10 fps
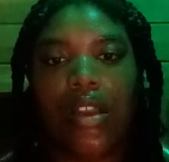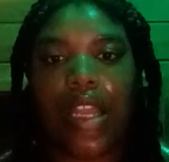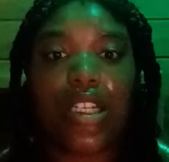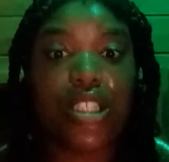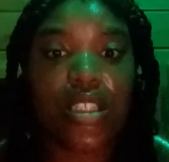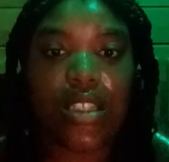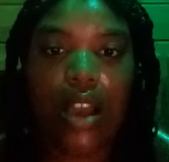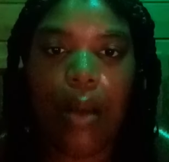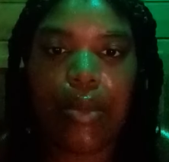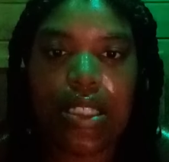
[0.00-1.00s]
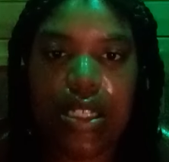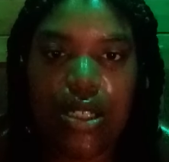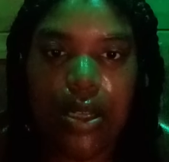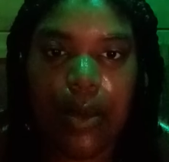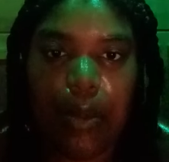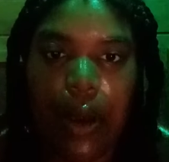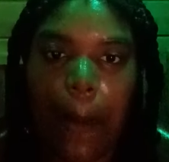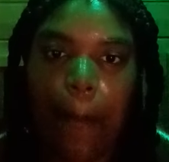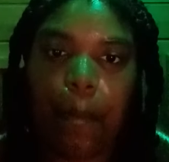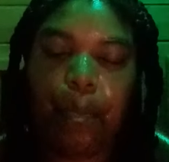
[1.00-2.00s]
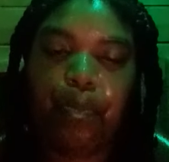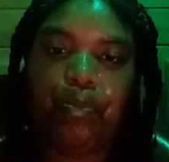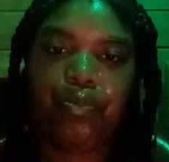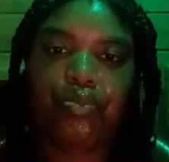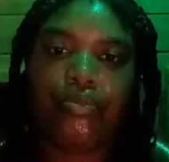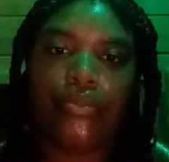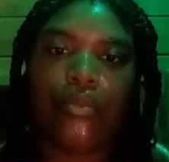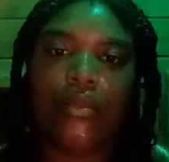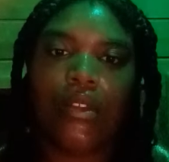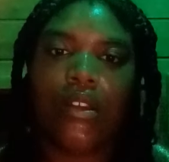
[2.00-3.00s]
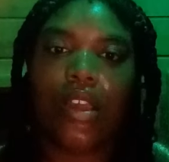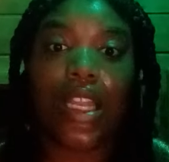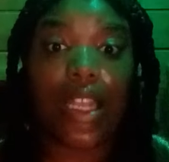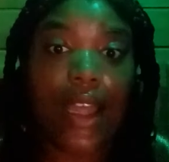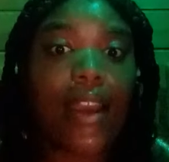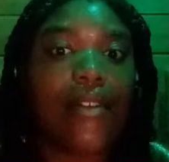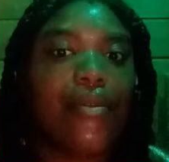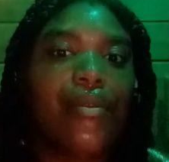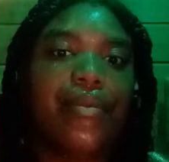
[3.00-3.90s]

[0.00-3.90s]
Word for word: Not just the competition, but in life